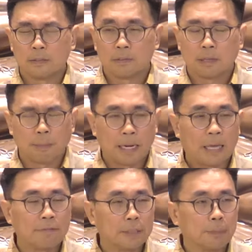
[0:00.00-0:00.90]
My
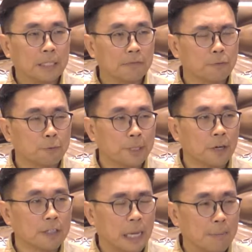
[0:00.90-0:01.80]
life is meaningful
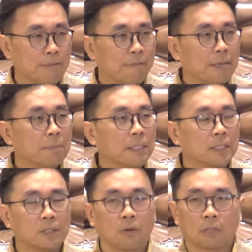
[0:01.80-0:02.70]
because I'm a
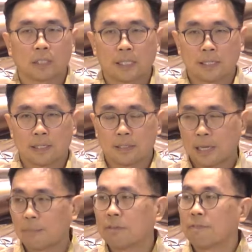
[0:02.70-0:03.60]
famous doctor,
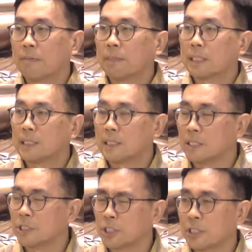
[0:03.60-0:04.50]
I'm a famous
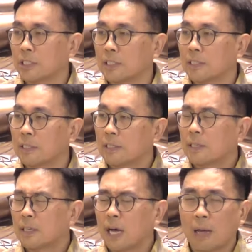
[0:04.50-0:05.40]
teacher,
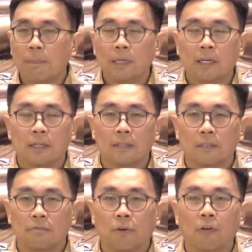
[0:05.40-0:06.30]
I'm a
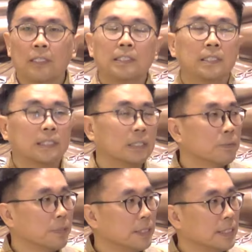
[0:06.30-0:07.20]
volunteer
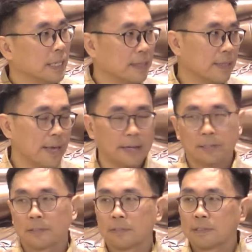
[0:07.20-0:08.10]
with this and that.
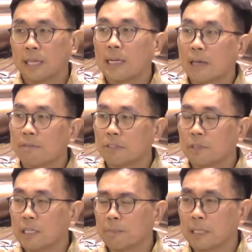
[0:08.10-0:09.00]
Then life is
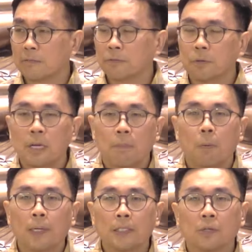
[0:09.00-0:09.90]
really meaningful. But
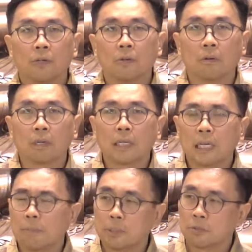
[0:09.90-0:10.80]
when you're no longer
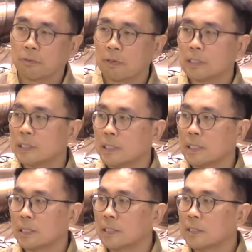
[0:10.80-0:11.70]
able to
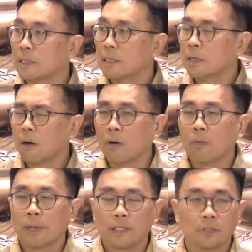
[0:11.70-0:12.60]
volunteer,
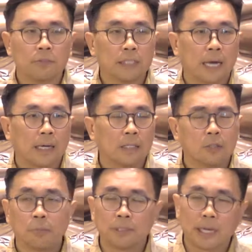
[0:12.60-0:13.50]
or when you retire,
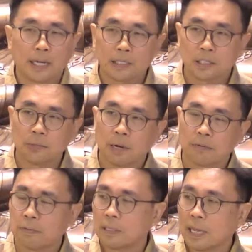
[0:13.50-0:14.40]
nobody asks you
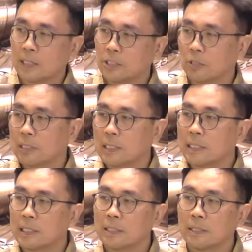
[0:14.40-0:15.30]
out for lunch or dinner,